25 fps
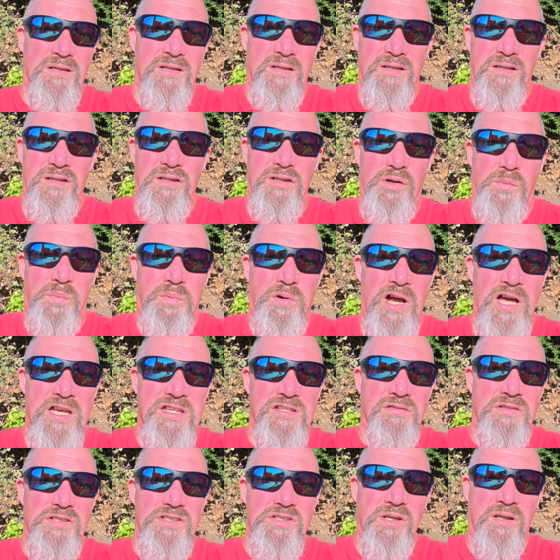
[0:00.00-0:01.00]
you know,
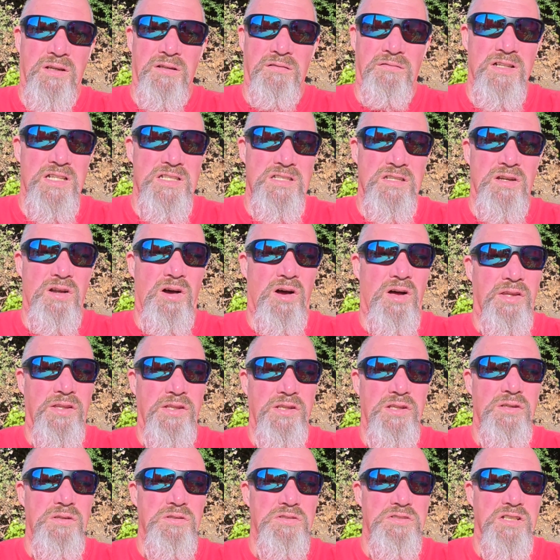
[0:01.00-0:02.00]
priceless. You can listen to all
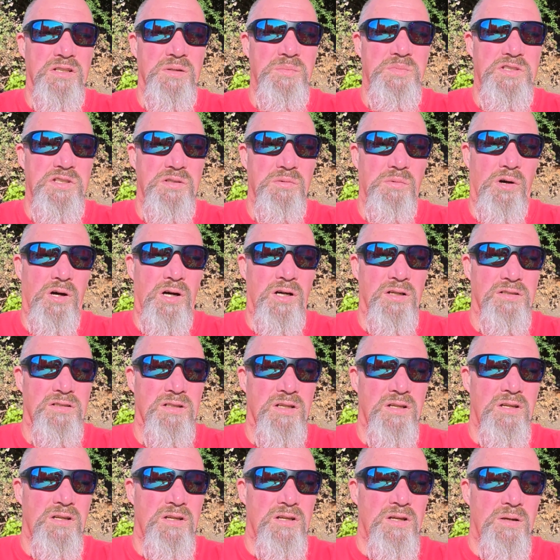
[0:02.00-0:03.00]
the YouTubes you want,
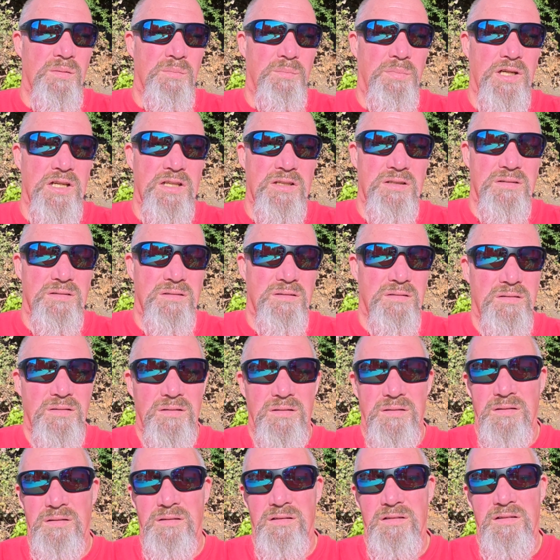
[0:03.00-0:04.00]
but
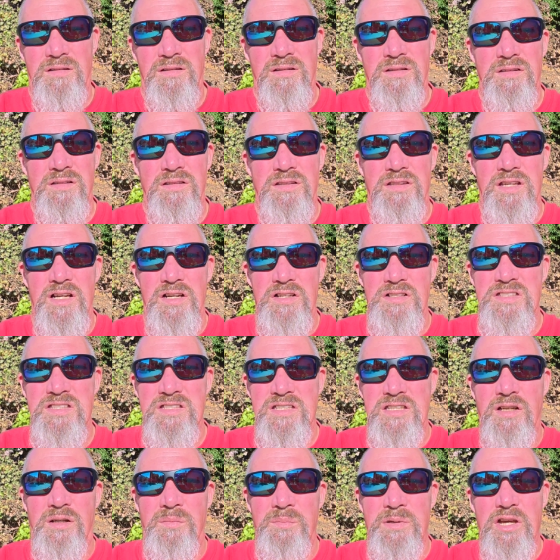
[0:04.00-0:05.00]
there'll
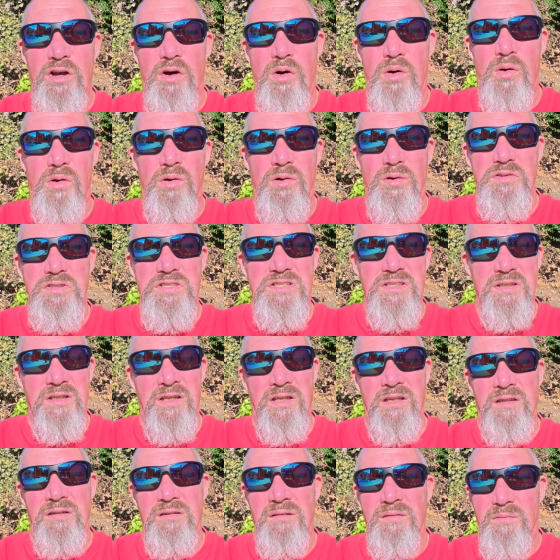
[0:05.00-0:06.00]
still be holes
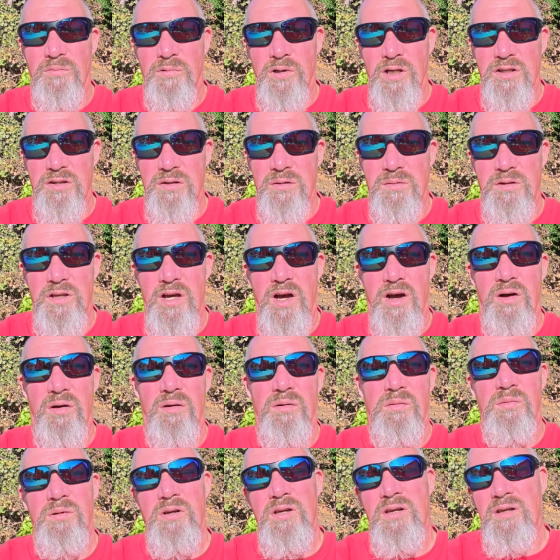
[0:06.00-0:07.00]
in what you
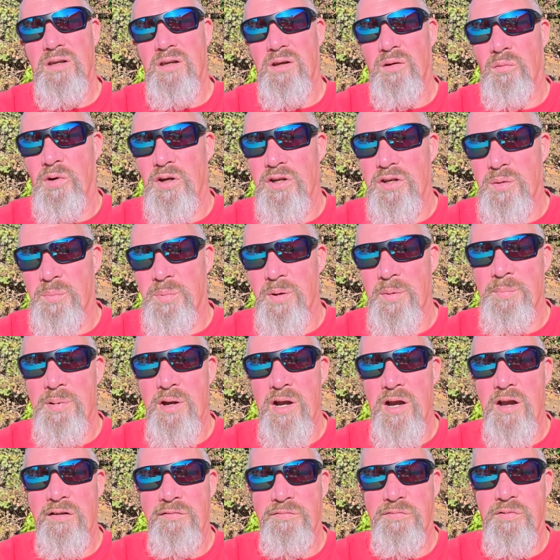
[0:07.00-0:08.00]
know and what you're
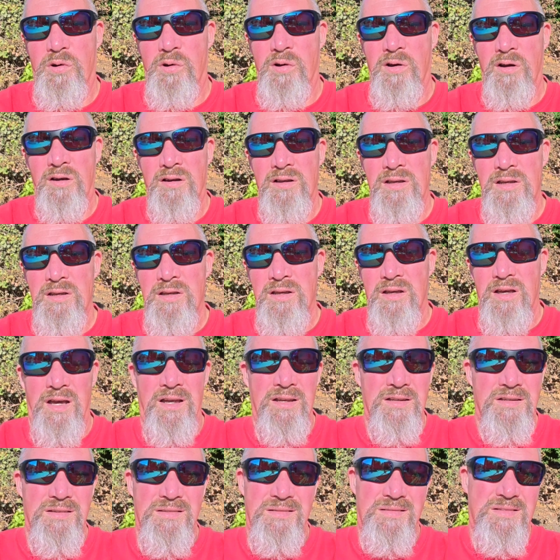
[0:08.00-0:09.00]
prepared for.
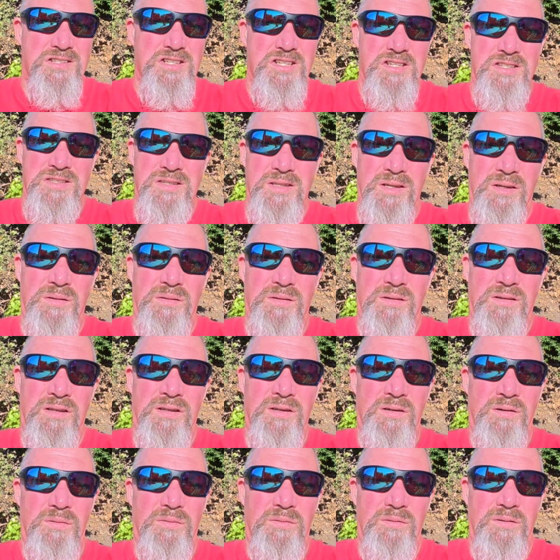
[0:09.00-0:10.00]
And just the,
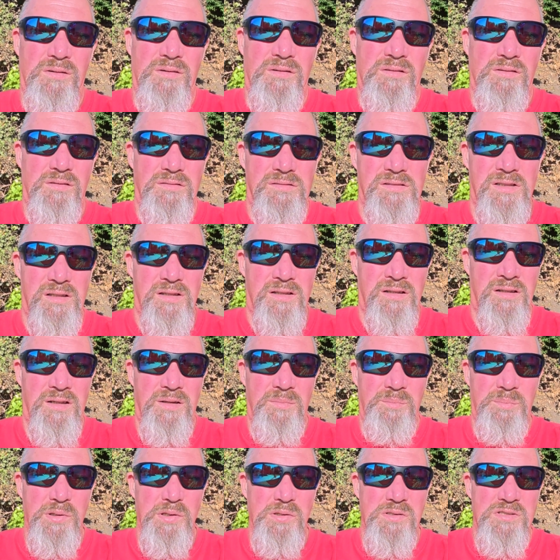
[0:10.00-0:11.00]
you know,
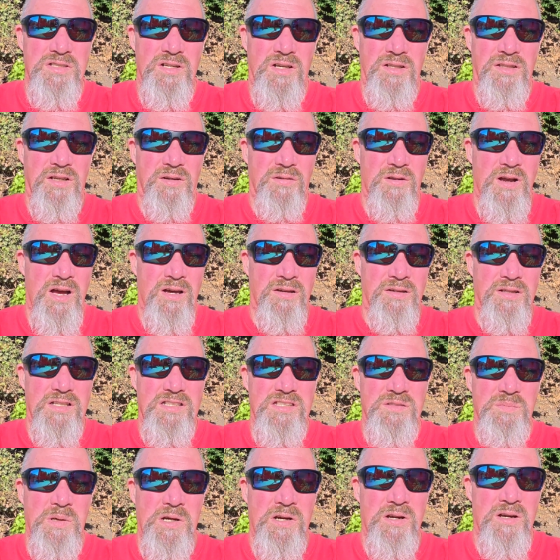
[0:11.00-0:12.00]
boots on the ground
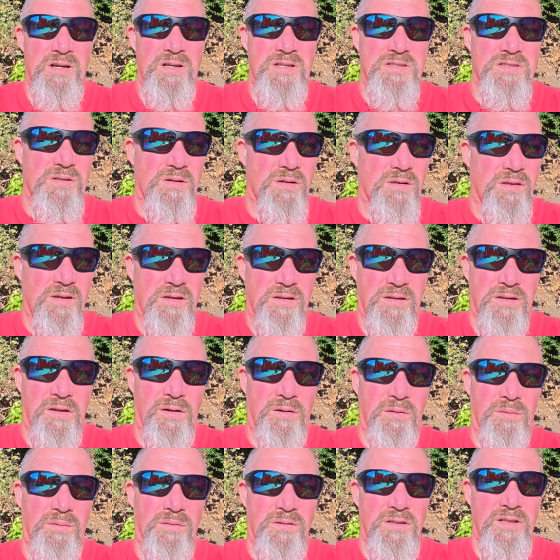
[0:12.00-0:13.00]
experience, or the, you
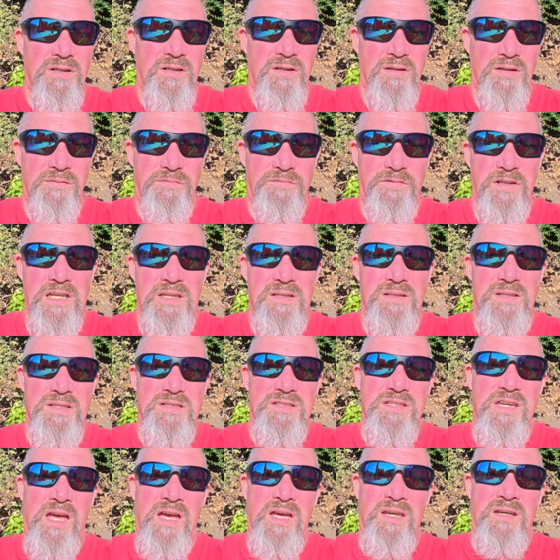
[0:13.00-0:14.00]
know, feet in the
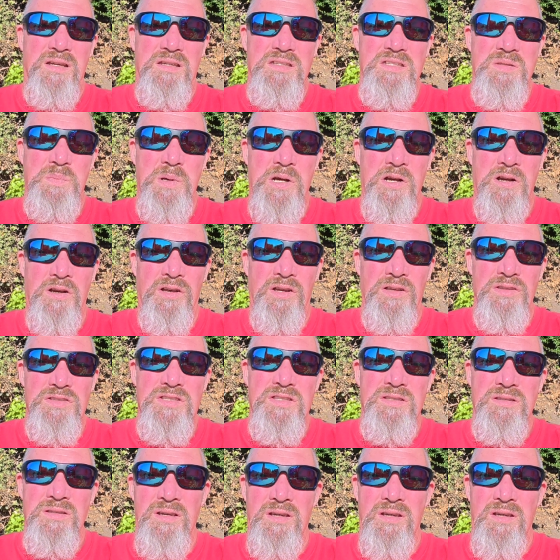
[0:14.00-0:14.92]
sand experience,